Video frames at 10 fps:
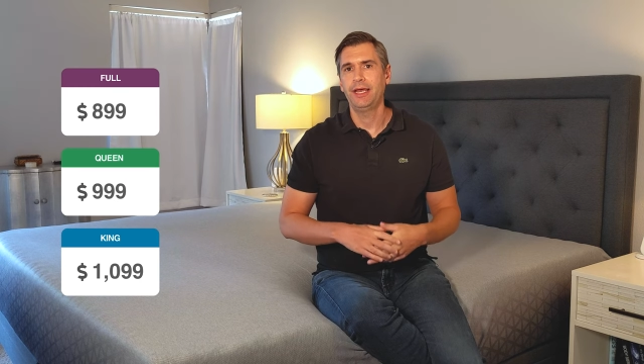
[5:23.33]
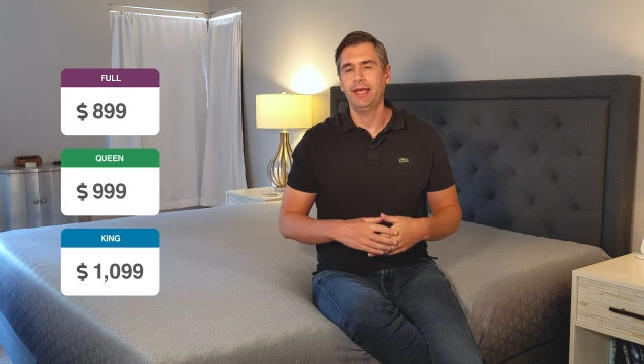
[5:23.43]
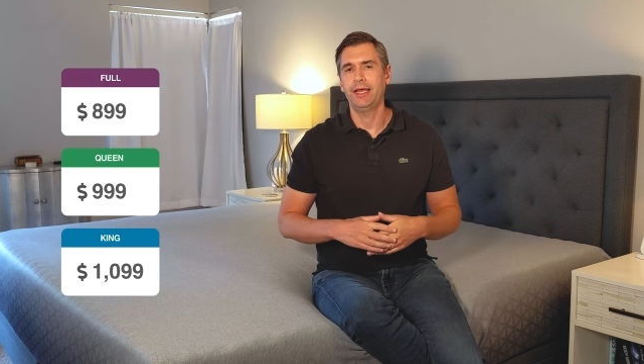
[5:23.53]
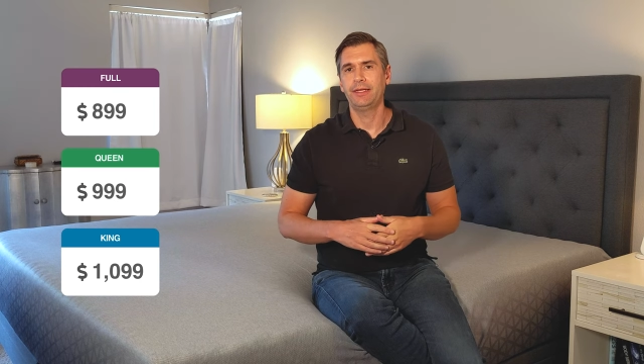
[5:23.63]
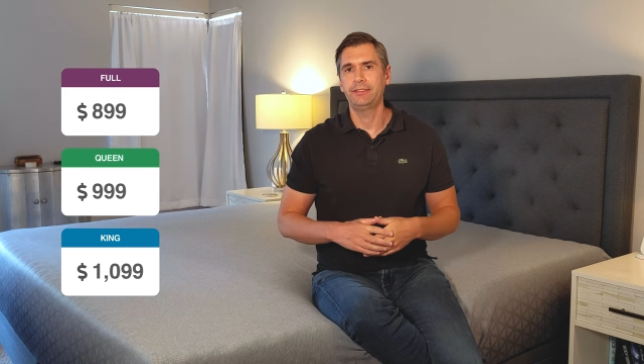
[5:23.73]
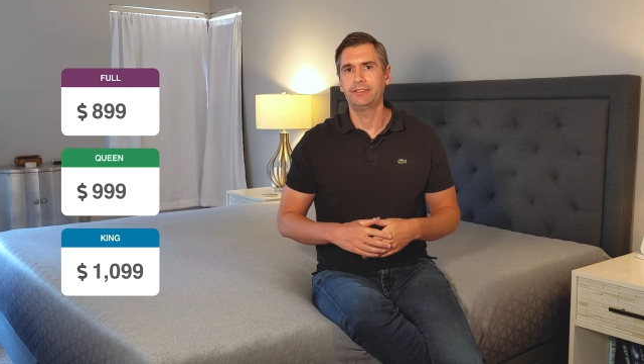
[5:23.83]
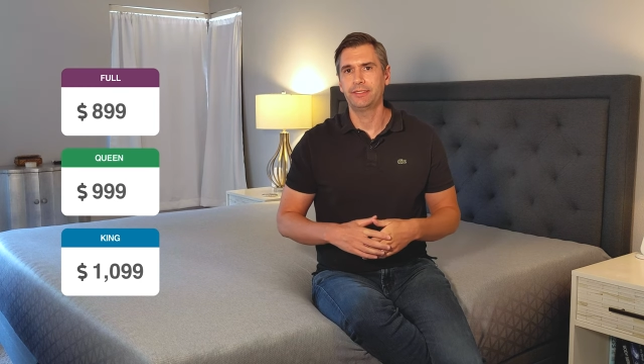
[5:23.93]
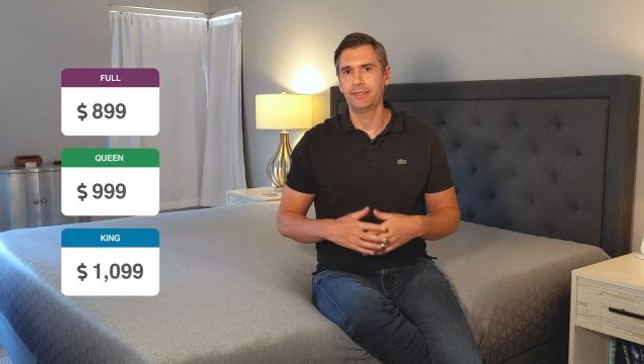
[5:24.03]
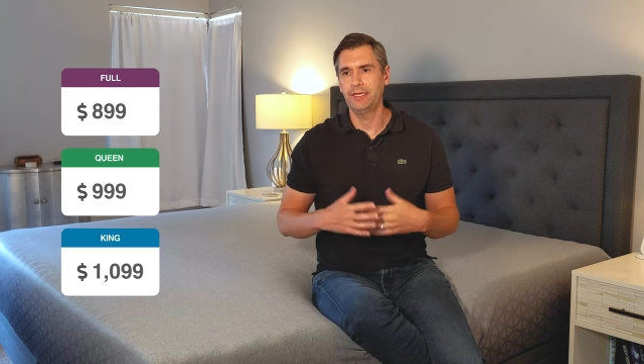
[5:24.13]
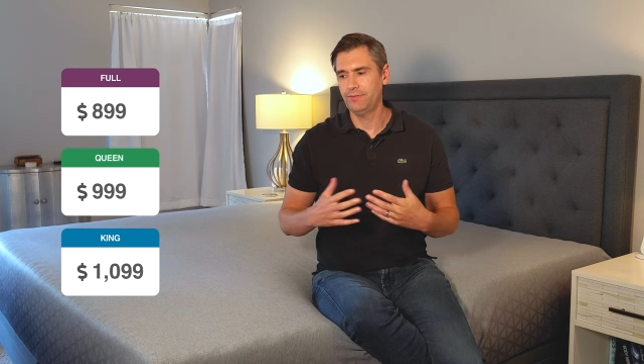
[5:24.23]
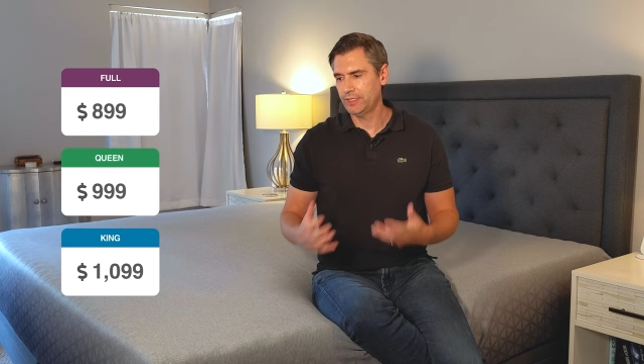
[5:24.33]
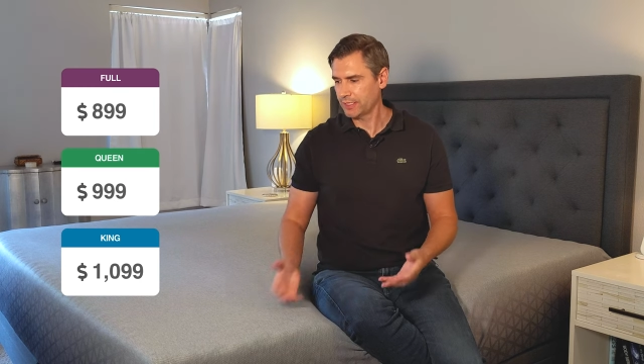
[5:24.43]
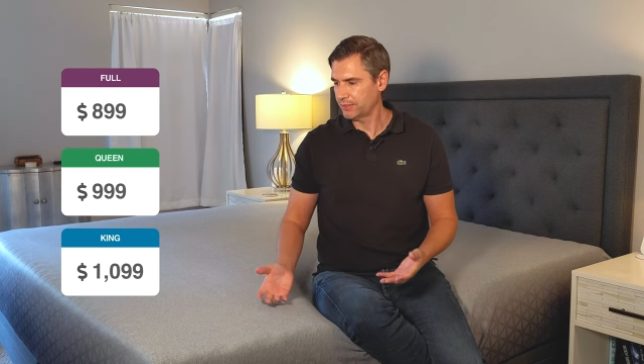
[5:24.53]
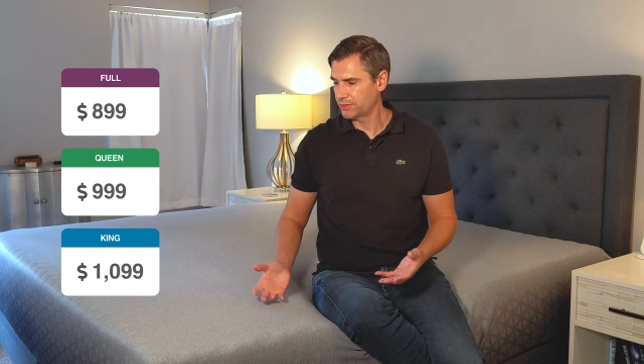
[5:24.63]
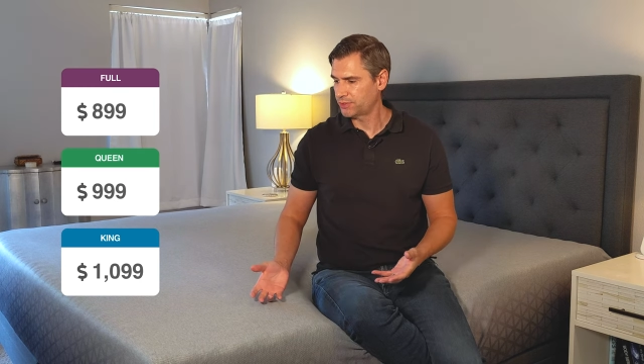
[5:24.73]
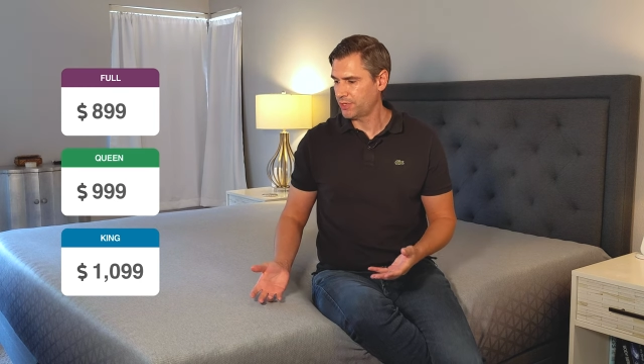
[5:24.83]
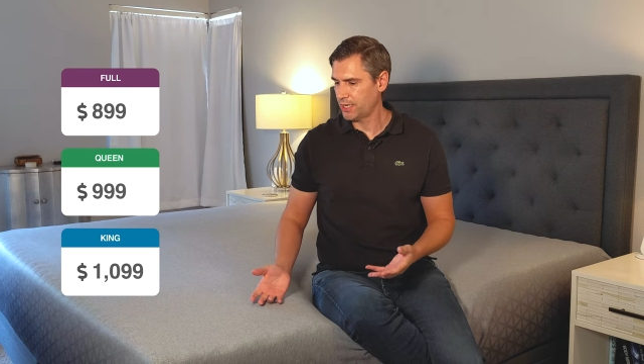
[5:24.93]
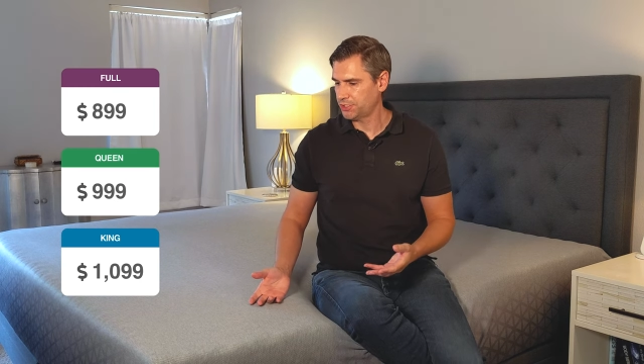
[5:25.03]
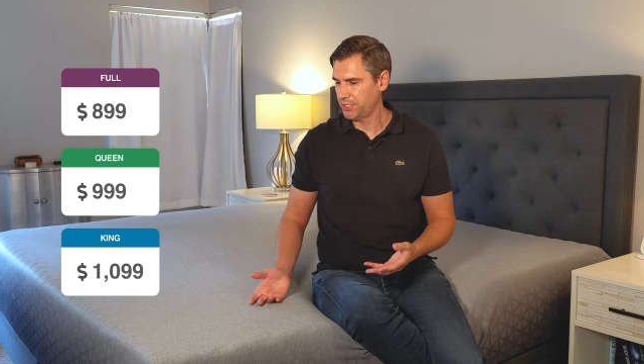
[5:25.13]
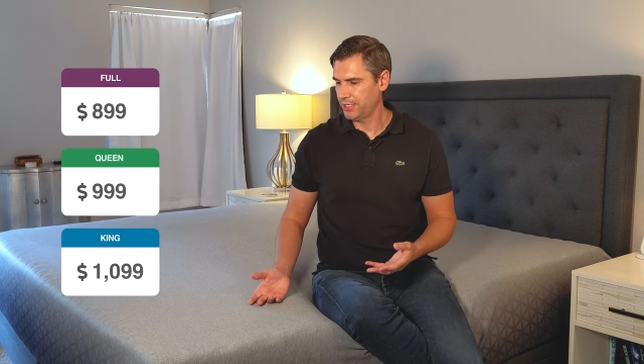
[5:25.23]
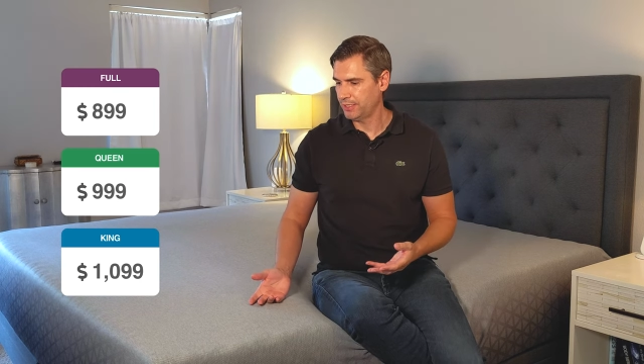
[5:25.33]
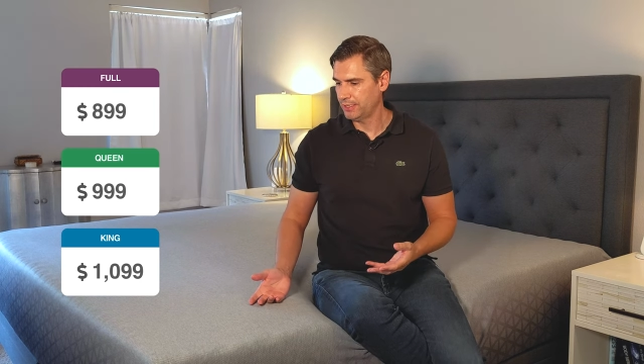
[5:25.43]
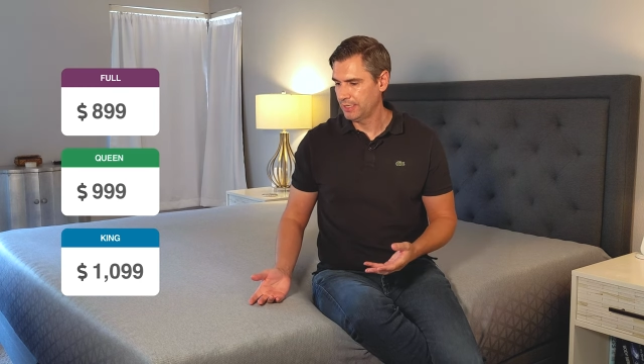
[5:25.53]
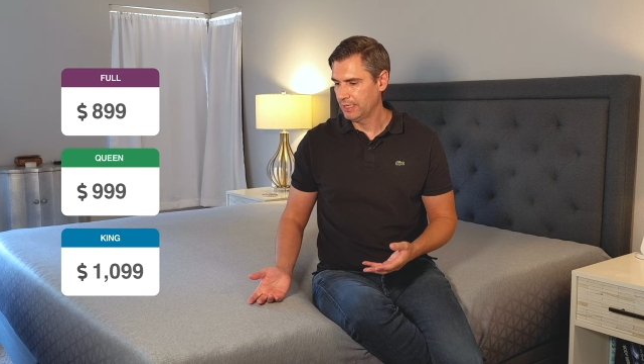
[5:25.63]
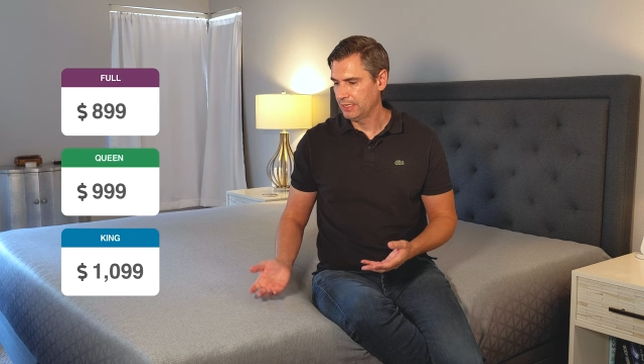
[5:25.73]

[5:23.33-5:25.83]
And given the construction,